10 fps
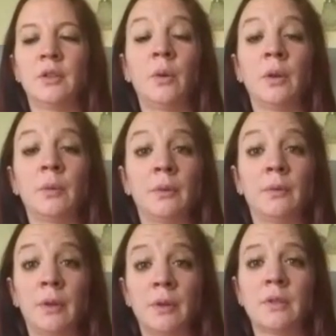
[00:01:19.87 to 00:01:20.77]
totally
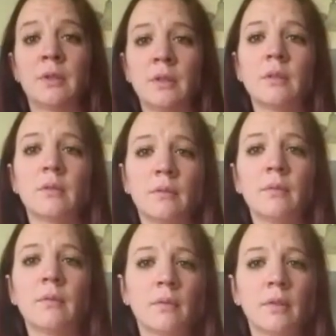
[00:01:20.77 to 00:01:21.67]
reverse
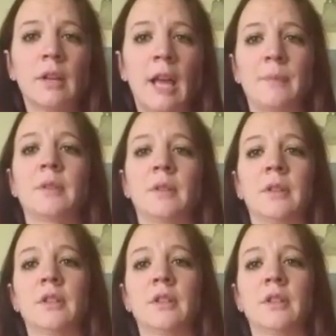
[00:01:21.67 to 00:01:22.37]
capsular